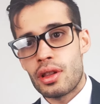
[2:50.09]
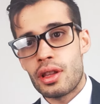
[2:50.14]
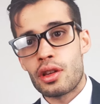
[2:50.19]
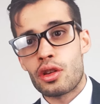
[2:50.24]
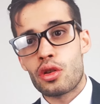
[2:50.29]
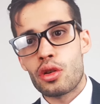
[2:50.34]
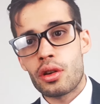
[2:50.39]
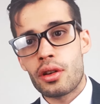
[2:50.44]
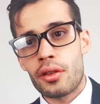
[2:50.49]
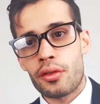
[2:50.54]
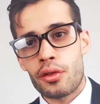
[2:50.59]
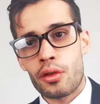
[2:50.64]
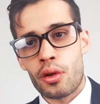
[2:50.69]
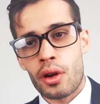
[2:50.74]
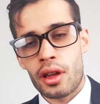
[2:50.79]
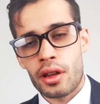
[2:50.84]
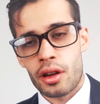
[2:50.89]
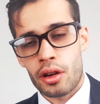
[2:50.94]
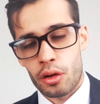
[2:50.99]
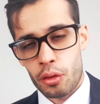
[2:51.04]
good if you're
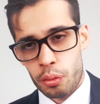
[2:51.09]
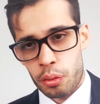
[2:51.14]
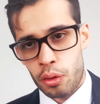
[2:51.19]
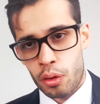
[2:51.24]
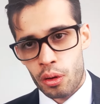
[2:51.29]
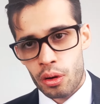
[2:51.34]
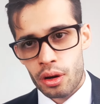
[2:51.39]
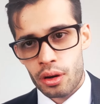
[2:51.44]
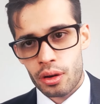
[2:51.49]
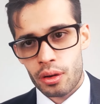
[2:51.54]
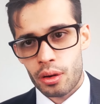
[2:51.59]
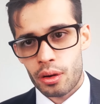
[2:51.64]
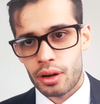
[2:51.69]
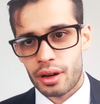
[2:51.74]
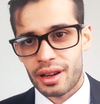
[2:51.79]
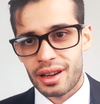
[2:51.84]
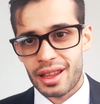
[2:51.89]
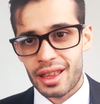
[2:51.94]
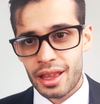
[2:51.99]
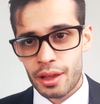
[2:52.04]
writing a report or
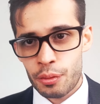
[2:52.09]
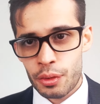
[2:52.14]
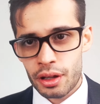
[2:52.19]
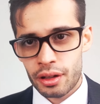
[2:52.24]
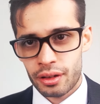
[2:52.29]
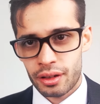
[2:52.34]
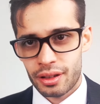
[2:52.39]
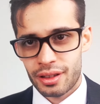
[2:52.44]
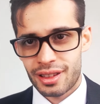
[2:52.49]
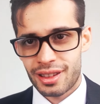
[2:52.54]
an email,